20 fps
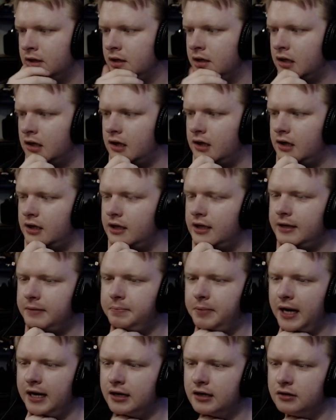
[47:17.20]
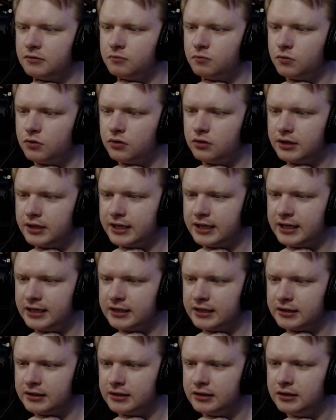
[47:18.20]
Early Packard mortar
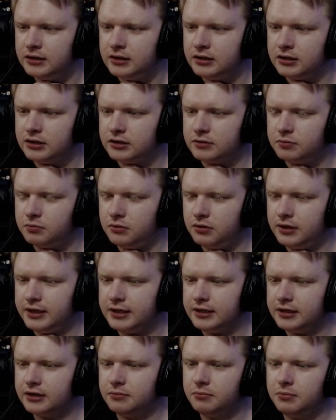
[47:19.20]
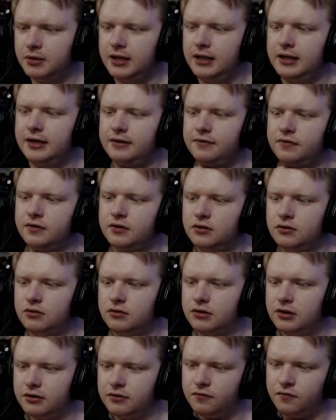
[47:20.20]
gun. Sporting a completely different look
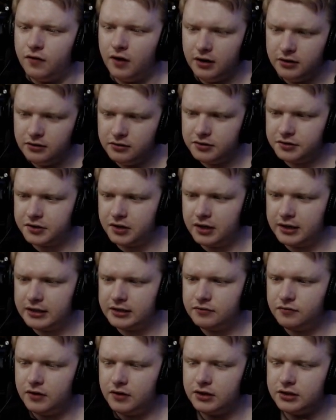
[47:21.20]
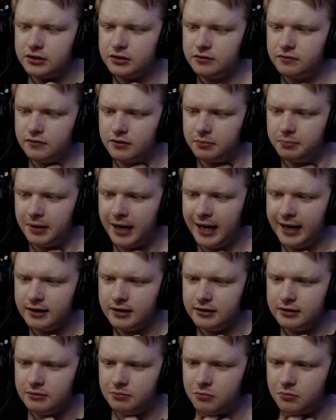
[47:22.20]
than the final design, this version of the
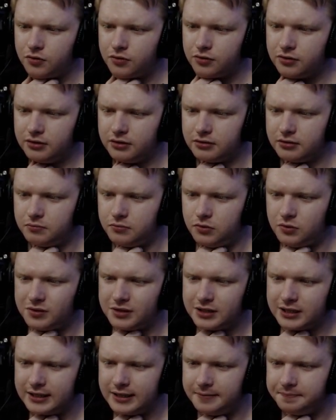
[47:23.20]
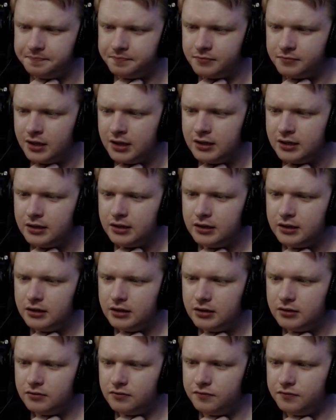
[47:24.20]
Packard mortar gun
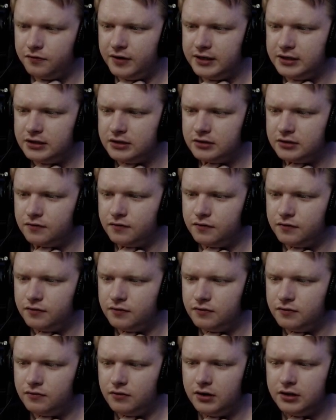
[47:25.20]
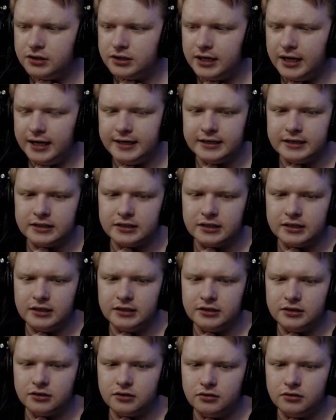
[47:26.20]
features a rotating
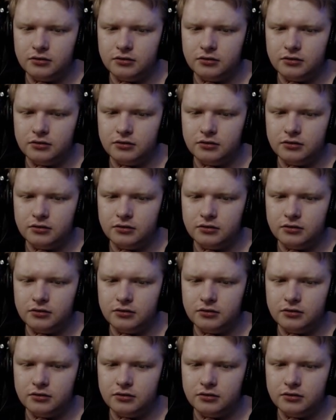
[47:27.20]
cylindrical